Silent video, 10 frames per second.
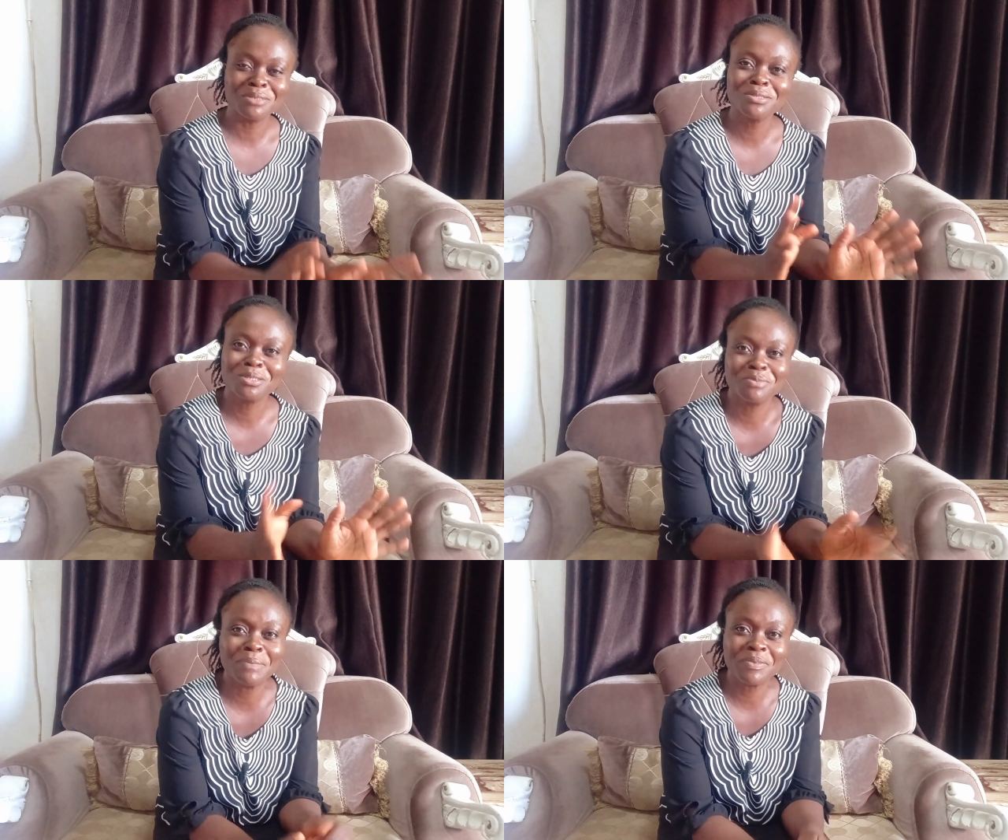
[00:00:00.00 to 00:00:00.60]
You want
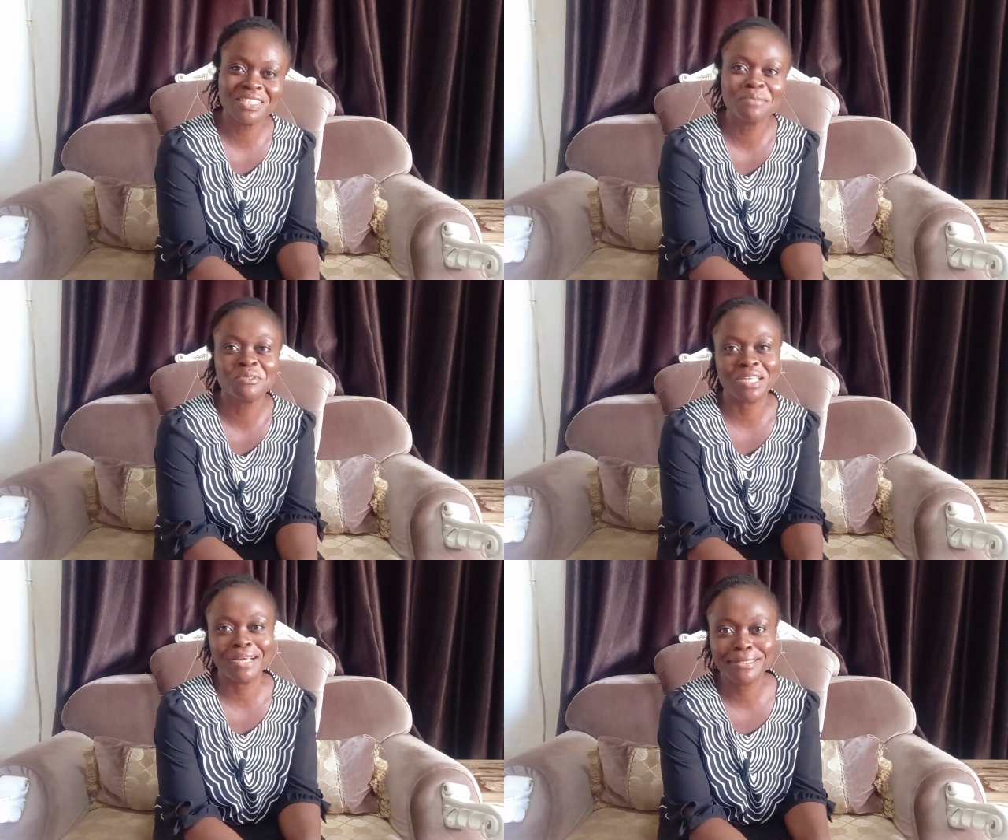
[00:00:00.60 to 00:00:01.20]
to be helping them
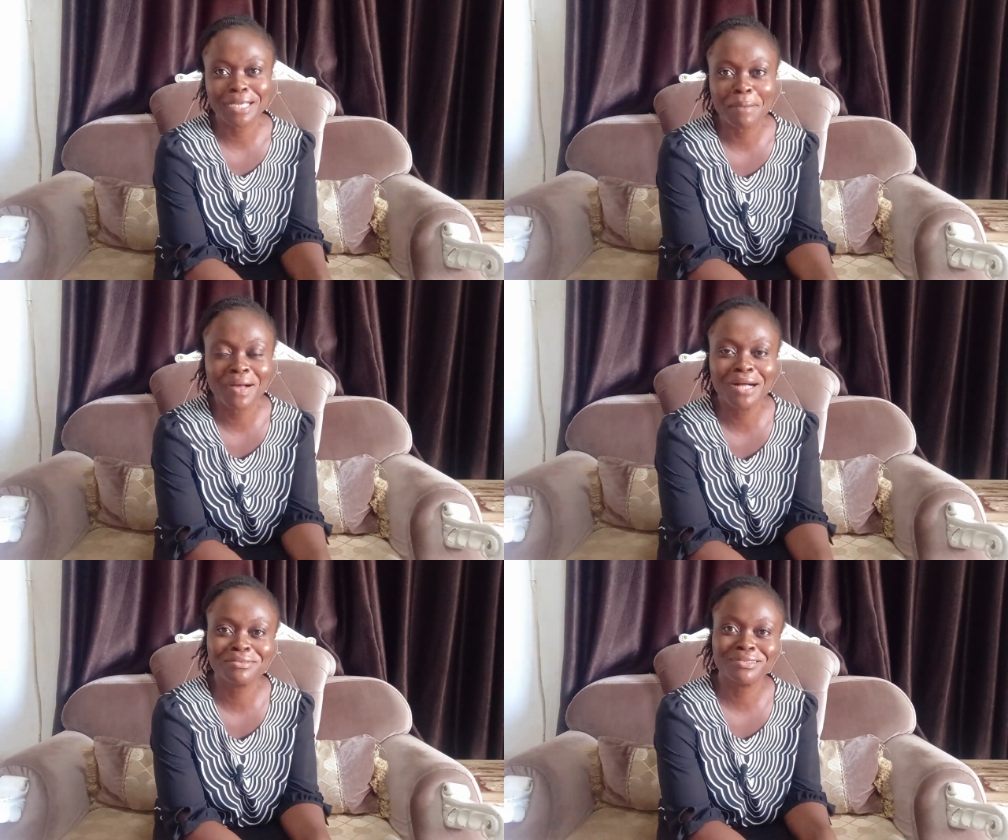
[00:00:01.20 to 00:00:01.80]
to carry their
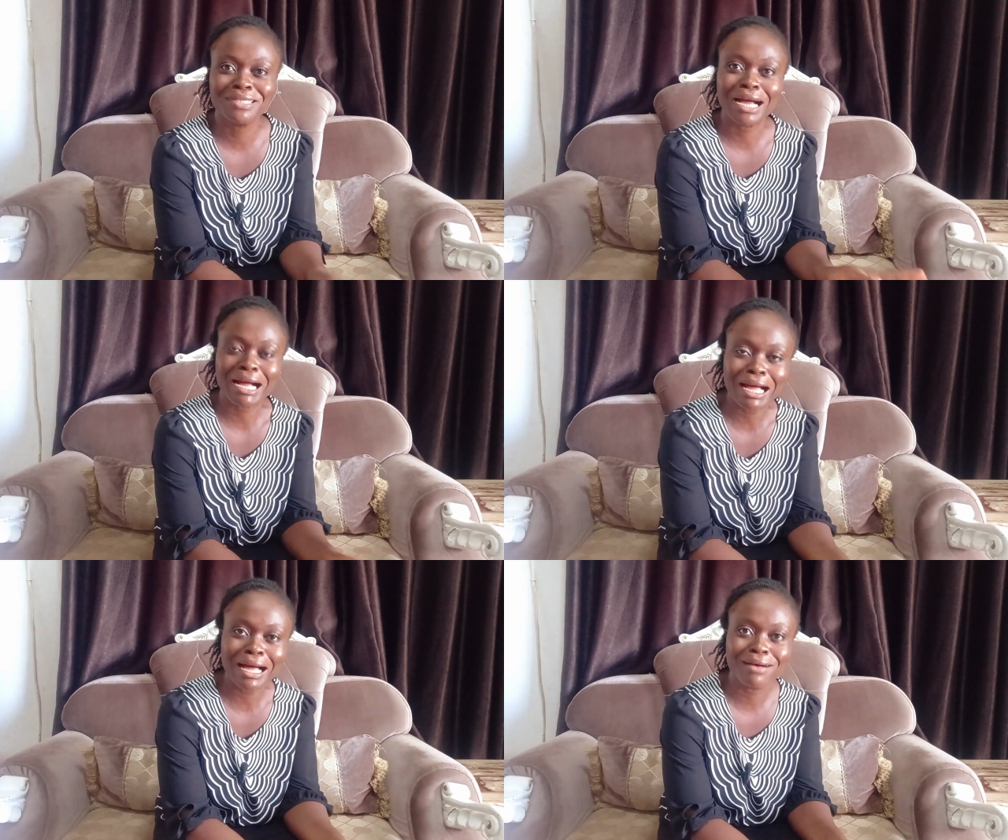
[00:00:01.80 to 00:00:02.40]
bag to their
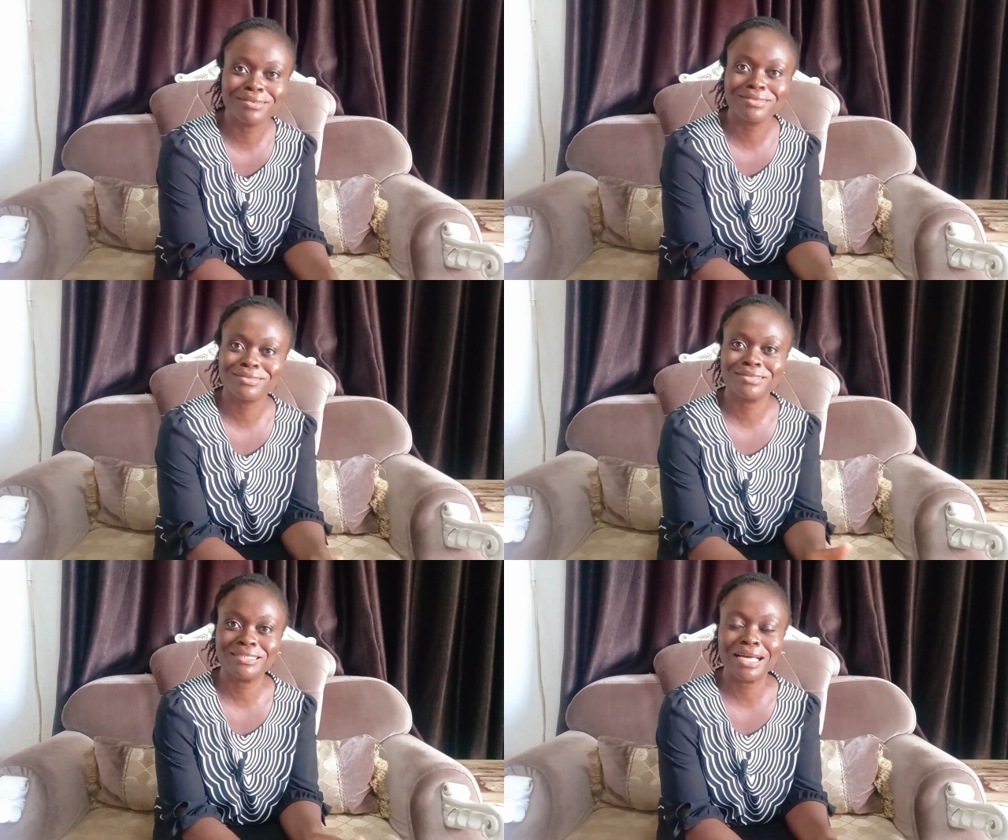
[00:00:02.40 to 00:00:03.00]
car or
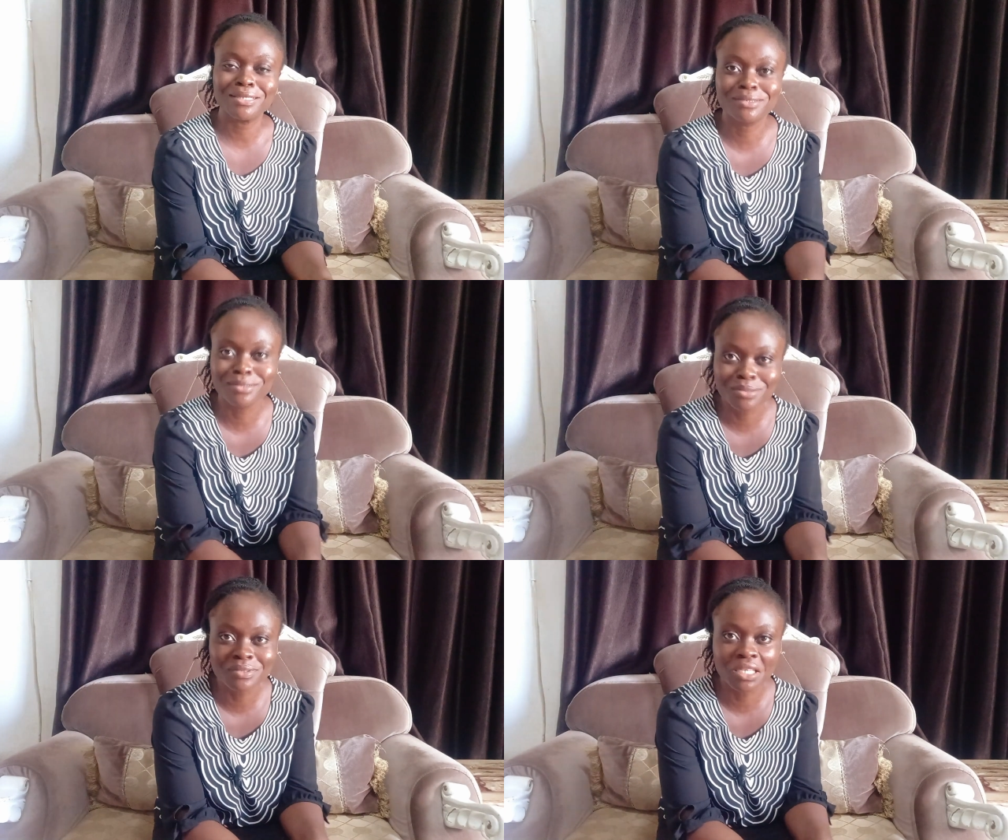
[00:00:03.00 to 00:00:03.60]
to their
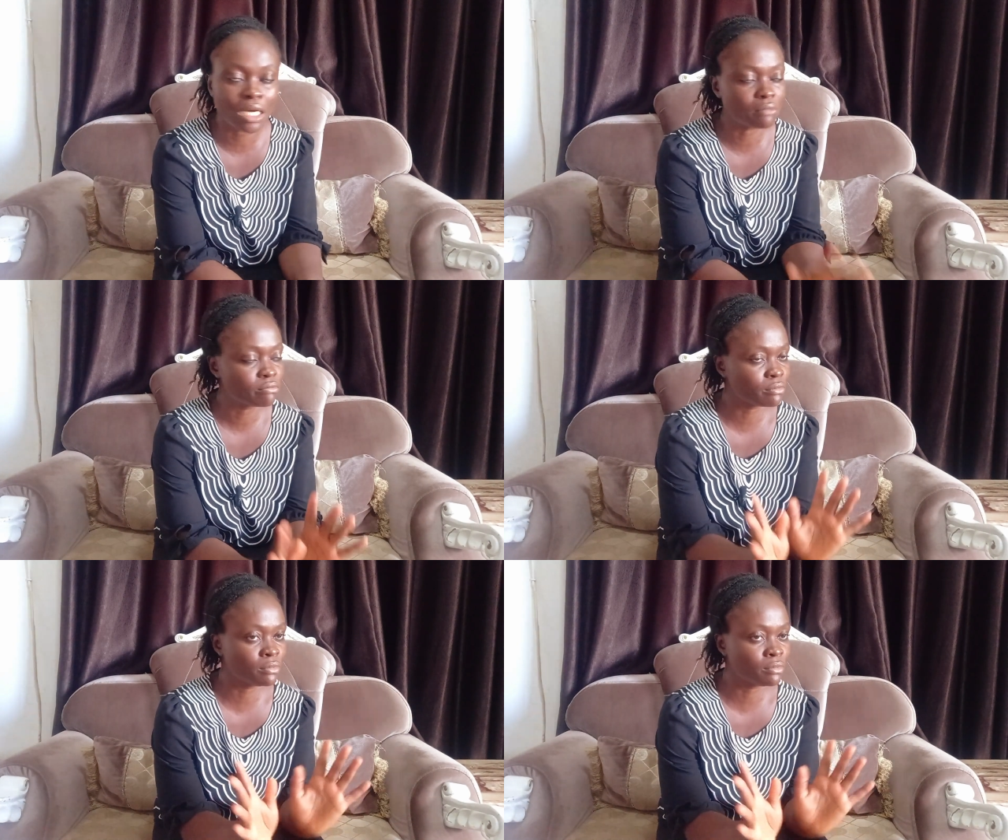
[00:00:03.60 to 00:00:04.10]
two-wheeler.